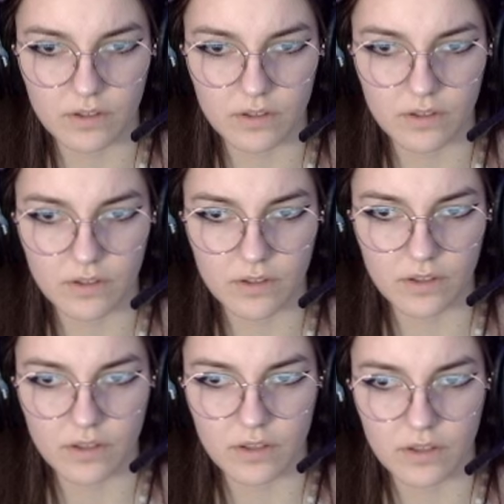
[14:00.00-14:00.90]

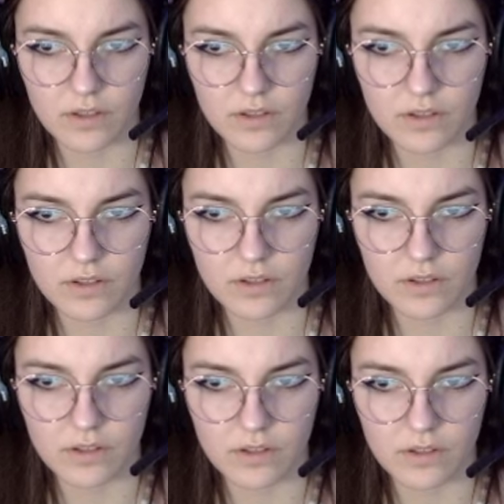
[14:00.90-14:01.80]

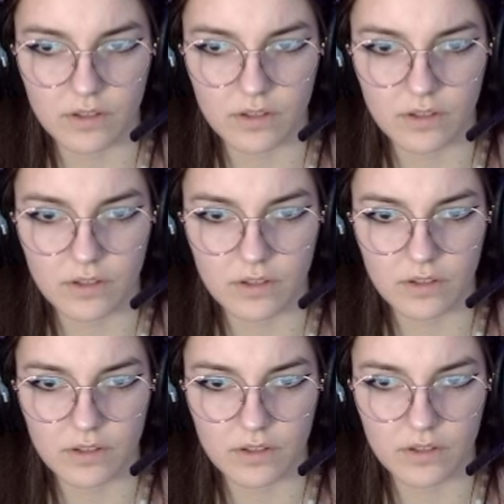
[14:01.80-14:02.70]

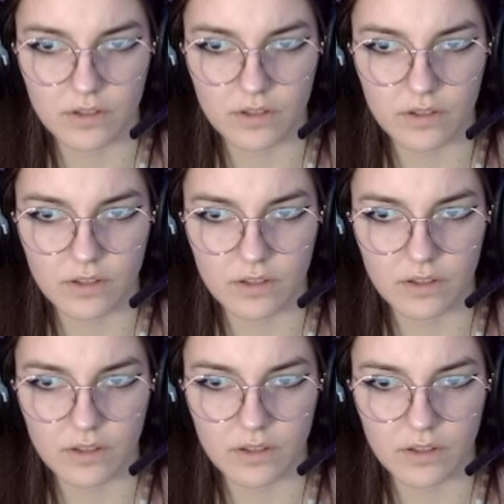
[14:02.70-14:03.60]

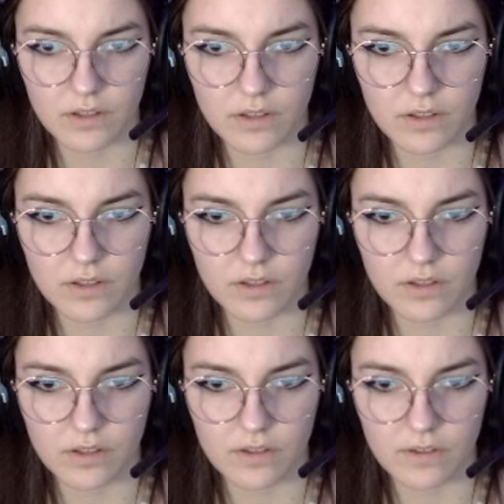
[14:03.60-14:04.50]

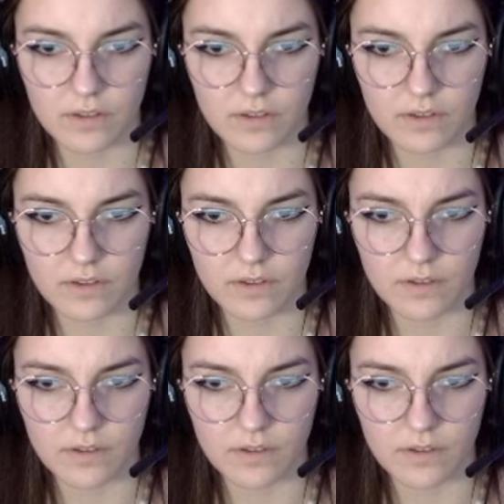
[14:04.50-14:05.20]
Nobody speaks.